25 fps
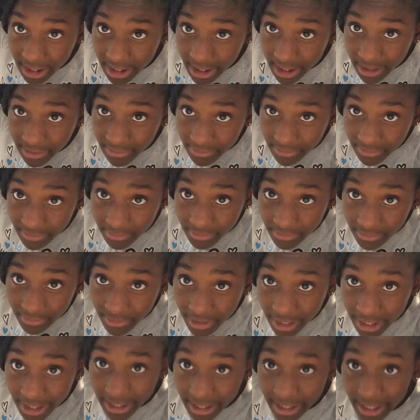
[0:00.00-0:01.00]
like
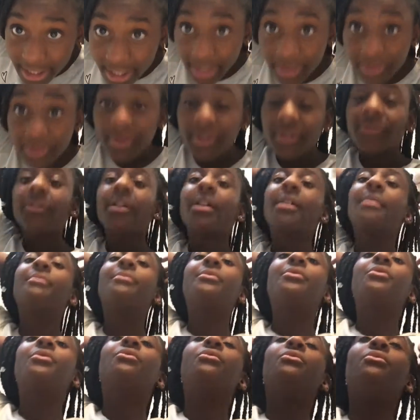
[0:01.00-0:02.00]
right there. You can grab
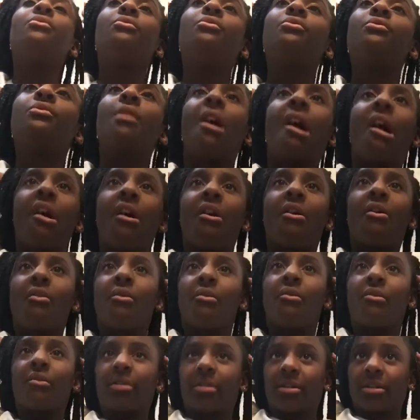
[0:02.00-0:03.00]
2
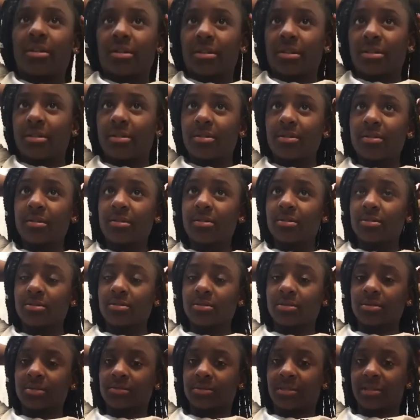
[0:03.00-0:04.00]
or
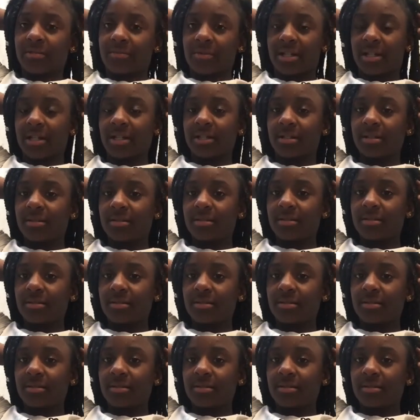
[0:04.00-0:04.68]
3 braids.